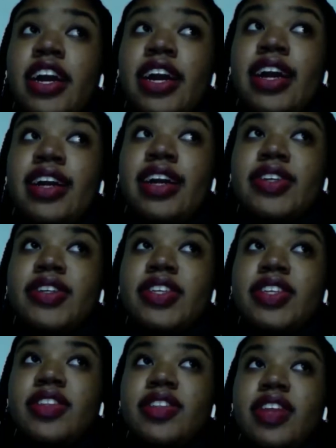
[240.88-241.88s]

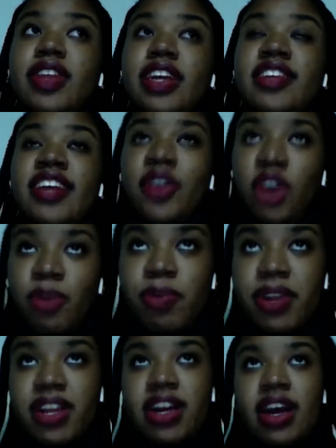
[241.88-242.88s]
because I grew up
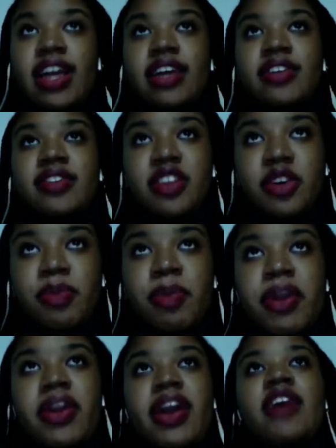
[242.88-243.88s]
in a single
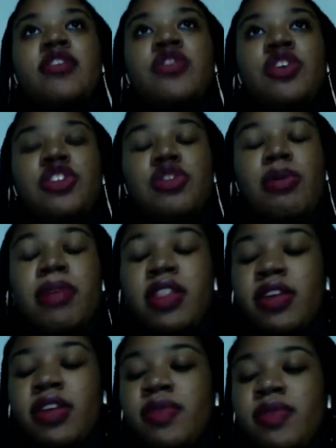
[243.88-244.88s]
parent household, so my mother
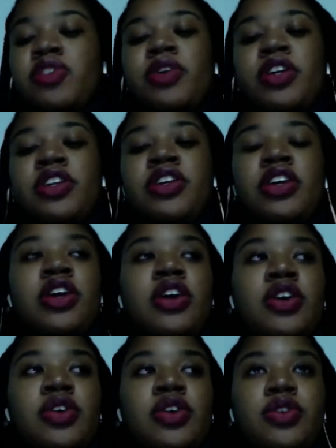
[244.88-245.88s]
was the one
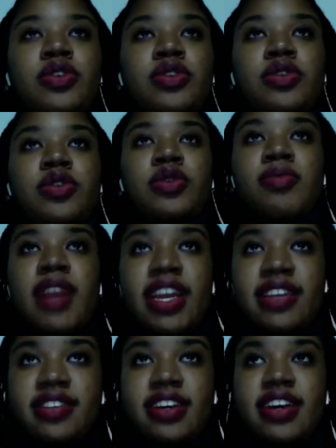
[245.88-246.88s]
who raised
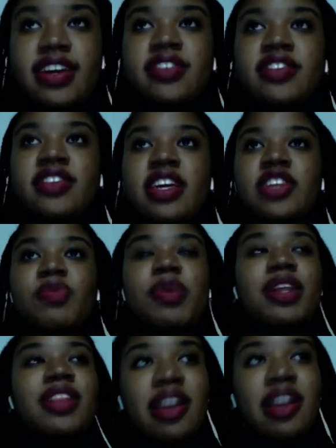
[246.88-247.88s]
us. She made a
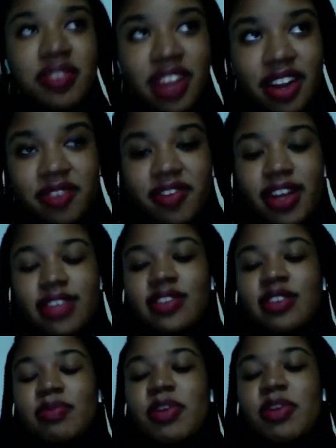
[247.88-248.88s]
lot of sacrifices,
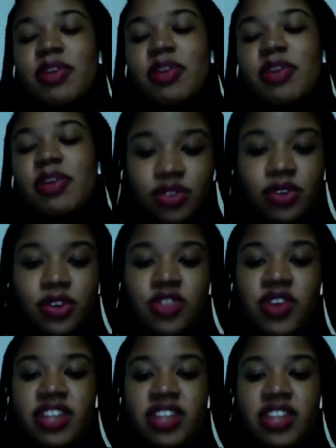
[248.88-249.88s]
made sure we went to
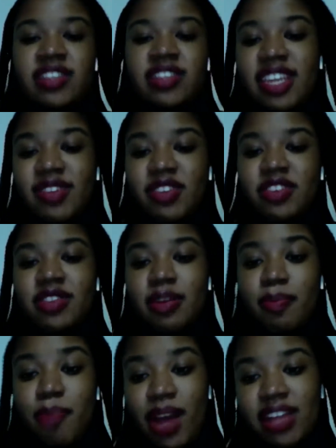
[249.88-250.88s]
Catholic school, tried to
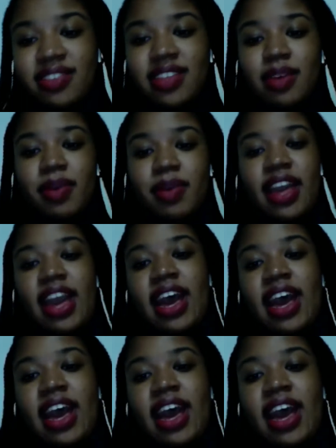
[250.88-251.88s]
give us the best that we
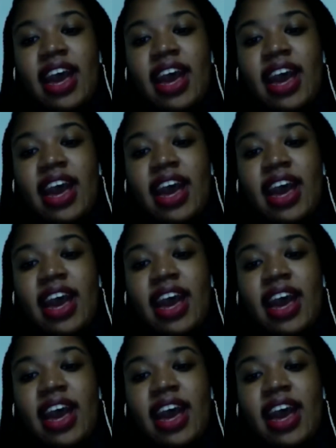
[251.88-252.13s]
had,